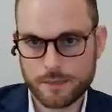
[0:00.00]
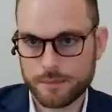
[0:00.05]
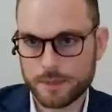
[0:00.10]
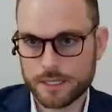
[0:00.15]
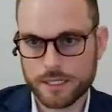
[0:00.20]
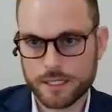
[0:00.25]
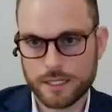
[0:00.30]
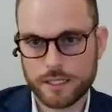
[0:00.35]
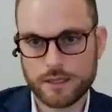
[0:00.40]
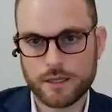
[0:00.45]

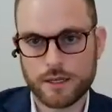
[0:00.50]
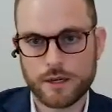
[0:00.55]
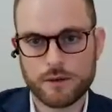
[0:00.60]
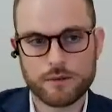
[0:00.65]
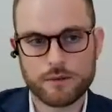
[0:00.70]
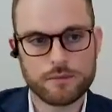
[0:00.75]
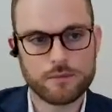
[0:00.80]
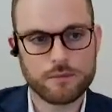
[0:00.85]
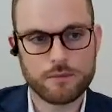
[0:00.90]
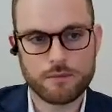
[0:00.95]
Typically,
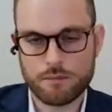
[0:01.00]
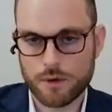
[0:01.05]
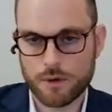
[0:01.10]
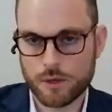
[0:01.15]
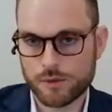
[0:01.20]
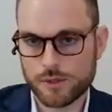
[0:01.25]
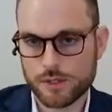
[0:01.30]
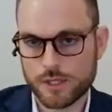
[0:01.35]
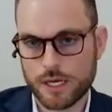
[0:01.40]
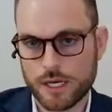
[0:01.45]
though,
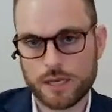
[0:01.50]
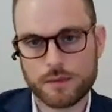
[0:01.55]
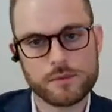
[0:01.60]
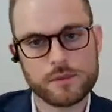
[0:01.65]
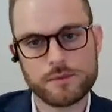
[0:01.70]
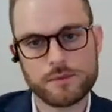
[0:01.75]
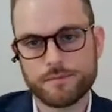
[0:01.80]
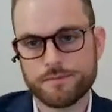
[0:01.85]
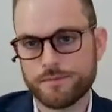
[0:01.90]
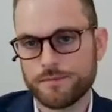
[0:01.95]
most
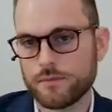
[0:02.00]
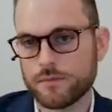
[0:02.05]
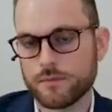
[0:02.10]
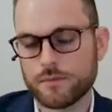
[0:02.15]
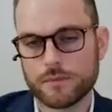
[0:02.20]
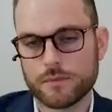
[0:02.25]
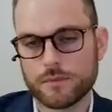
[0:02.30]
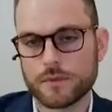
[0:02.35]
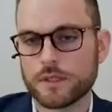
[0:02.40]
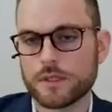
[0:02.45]
times
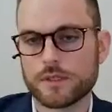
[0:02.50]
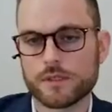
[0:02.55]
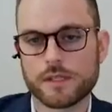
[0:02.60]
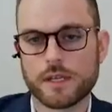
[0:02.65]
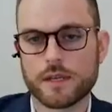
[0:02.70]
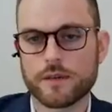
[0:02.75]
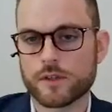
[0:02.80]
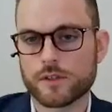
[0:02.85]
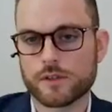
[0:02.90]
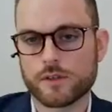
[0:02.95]
the
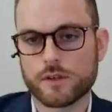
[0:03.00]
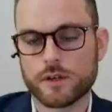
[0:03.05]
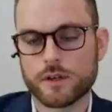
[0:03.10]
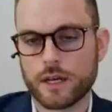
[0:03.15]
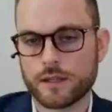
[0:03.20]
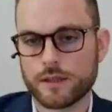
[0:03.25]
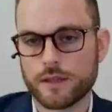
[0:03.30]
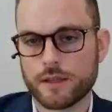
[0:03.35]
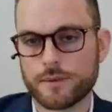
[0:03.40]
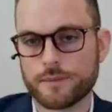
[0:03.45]
savings are
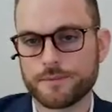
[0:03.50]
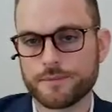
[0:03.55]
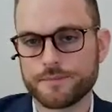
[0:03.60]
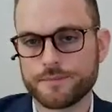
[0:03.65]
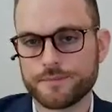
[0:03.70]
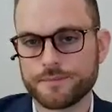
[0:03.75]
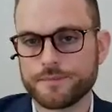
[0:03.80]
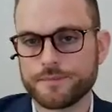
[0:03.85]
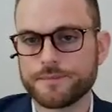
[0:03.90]
not there.